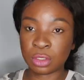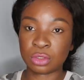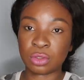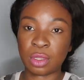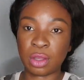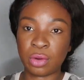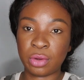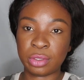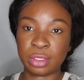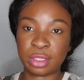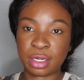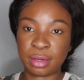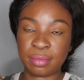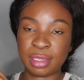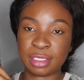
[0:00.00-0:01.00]
So I got
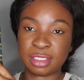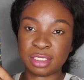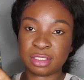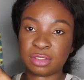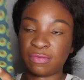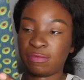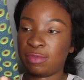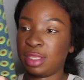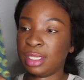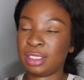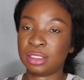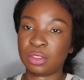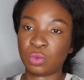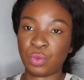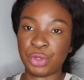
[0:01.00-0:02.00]
3 meters of
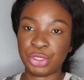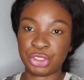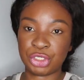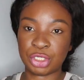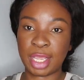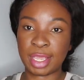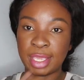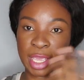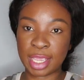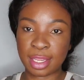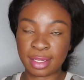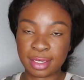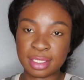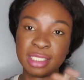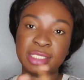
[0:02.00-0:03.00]
this, which
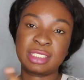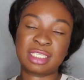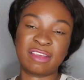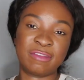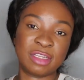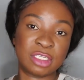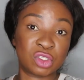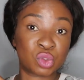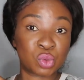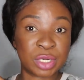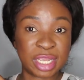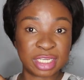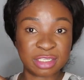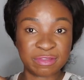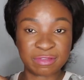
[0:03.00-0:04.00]
again it's
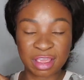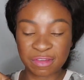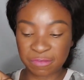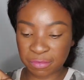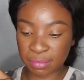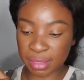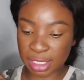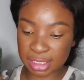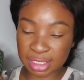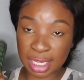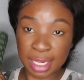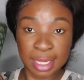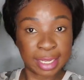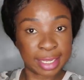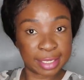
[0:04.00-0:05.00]
72.95 a
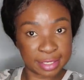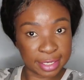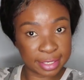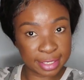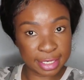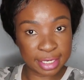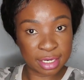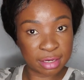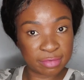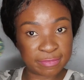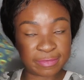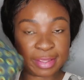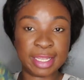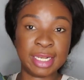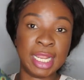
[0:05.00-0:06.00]
meter here in
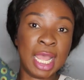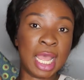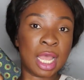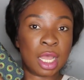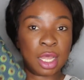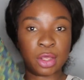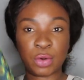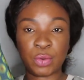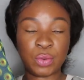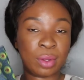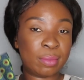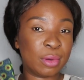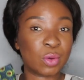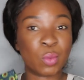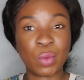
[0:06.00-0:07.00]
Edenvale. I don't know
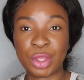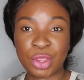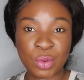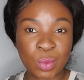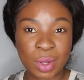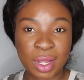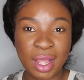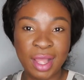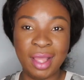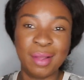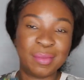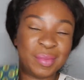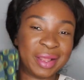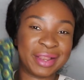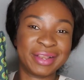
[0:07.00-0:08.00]
about where you are,
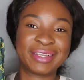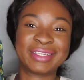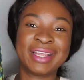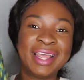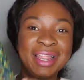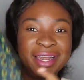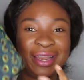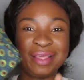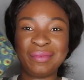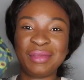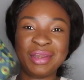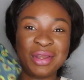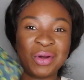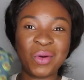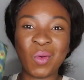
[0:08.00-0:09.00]
but let
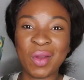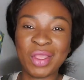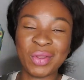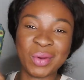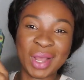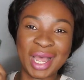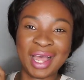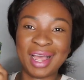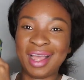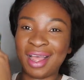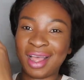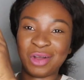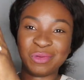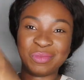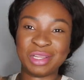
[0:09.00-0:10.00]
me know where you are,
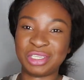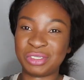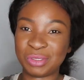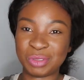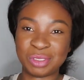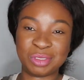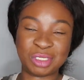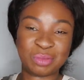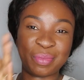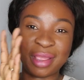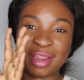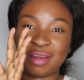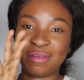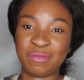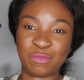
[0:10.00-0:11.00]
how much you
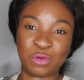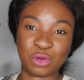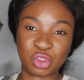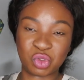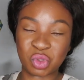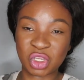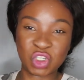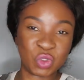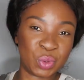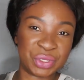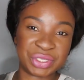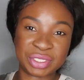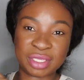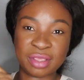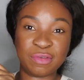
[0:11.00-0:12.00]
spend for
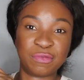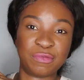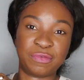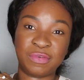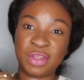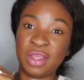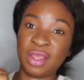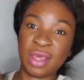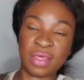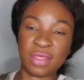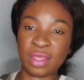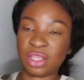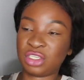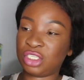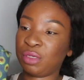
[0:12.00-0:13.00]
Shweshwes, if
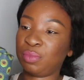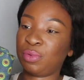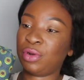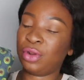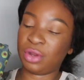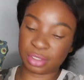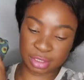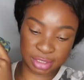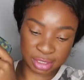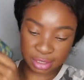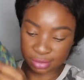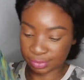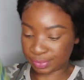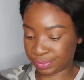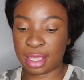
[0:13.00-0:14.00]
they're cheap or not.
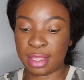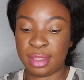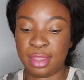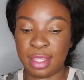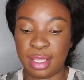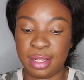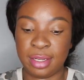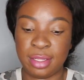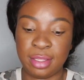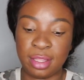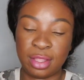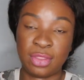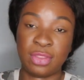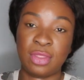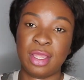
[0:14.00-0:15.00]
And then
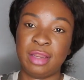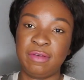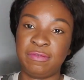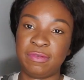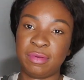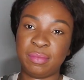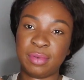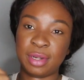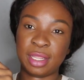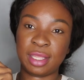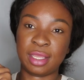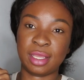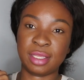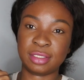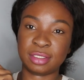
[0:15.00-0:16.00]
the third fabric
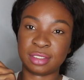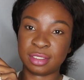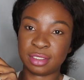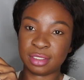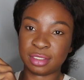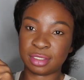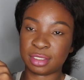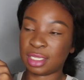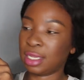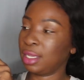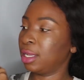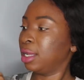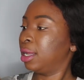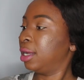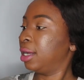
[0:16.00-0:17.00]
is this,
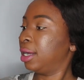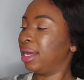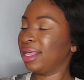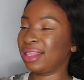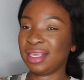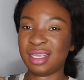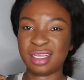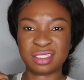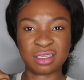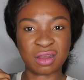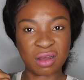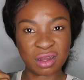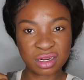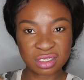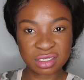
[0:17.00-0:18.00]
I think it's
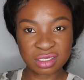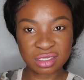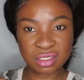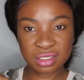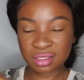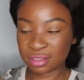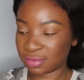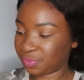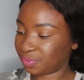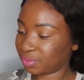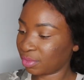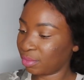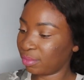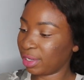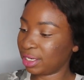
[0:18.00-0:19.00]
cotton,
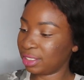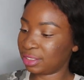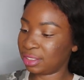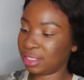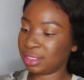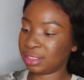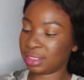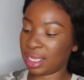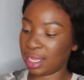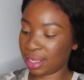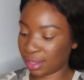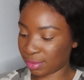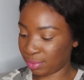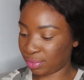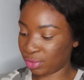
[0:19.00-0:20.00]
but it's this
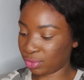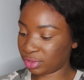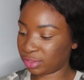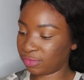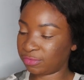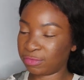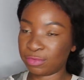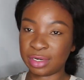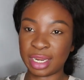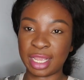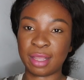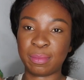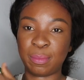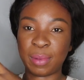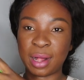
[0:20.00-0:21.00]
beautiful
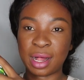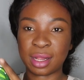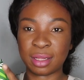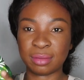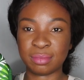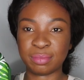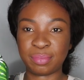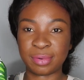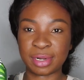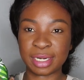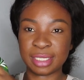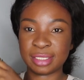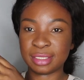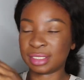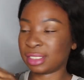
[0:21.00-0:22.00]
like palm
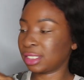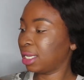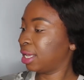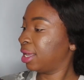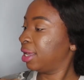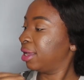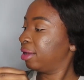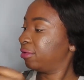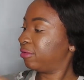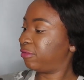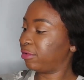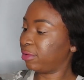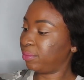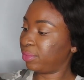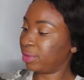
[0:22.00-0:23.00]
print
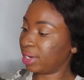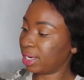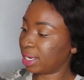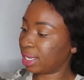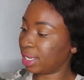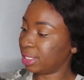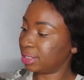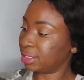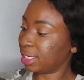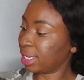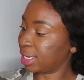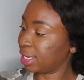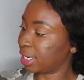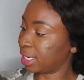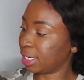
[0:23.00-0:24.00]
fabric. It's
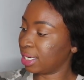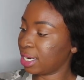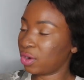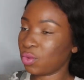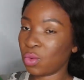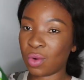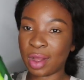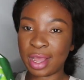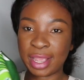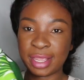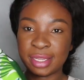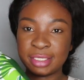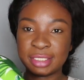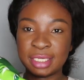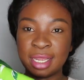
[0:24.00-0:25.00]
like green and
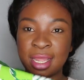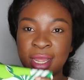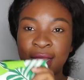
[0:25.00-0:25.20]
white.